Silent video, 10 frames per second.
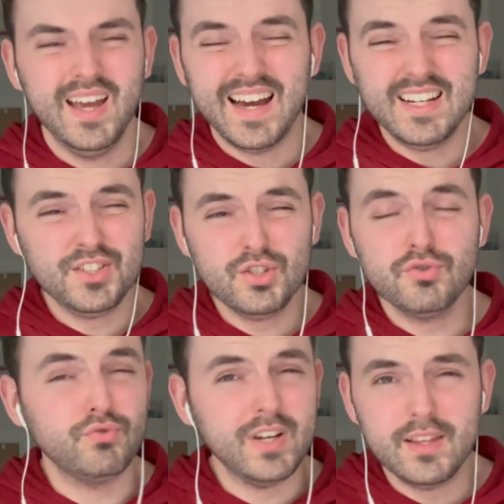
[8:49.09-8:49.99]
and it's
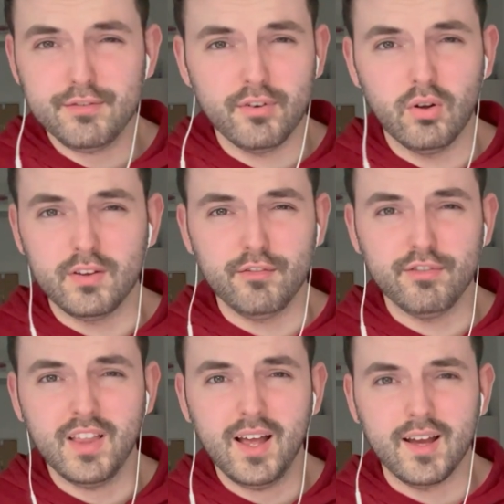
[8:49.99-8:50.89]
just really falling
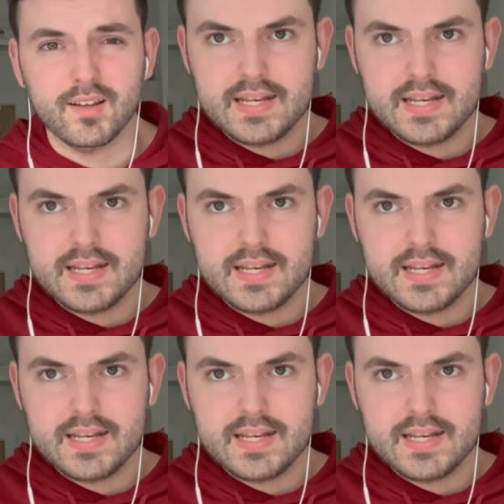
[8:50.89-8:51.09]
flat.